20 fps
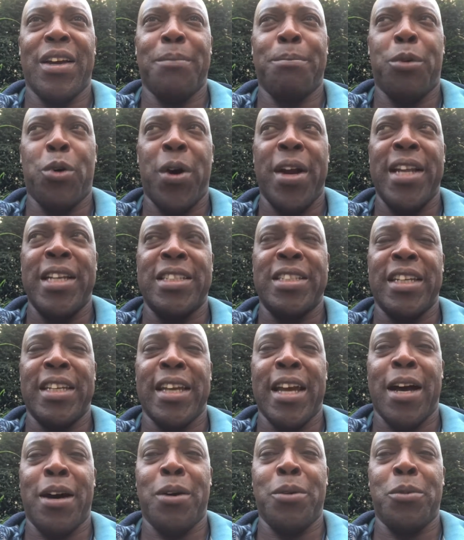pointing
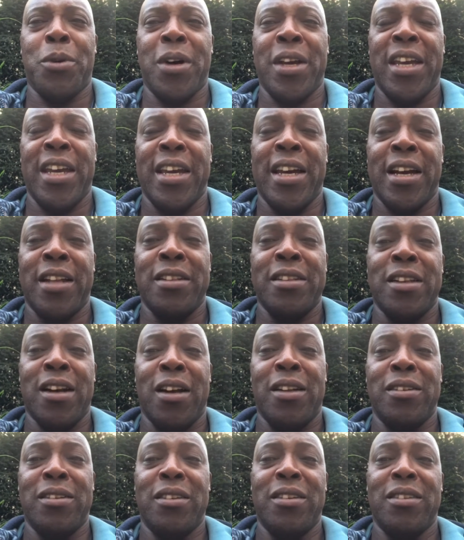out what he had
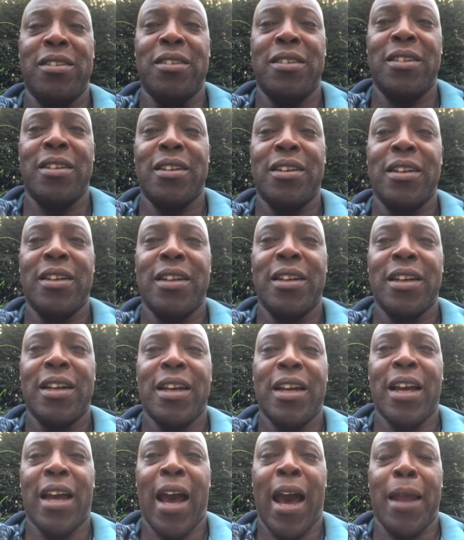done
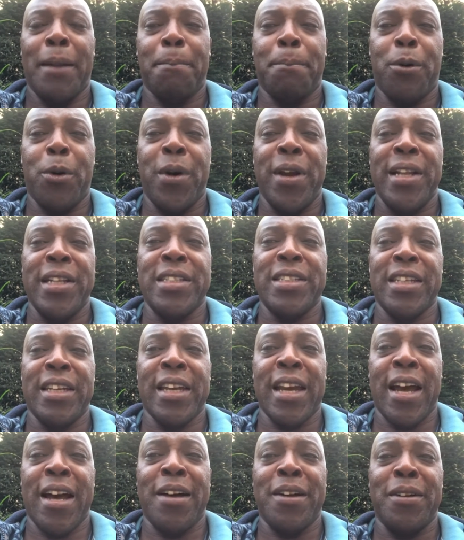and pointing
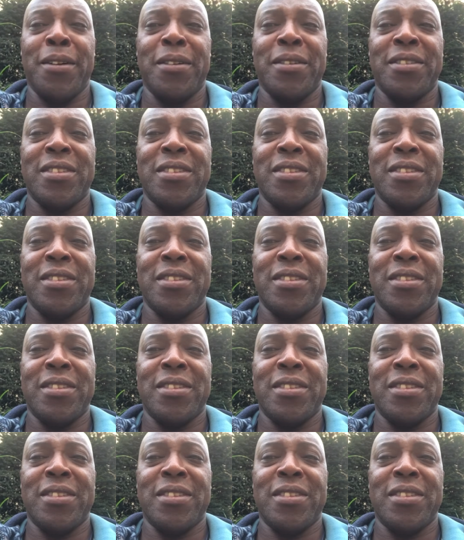out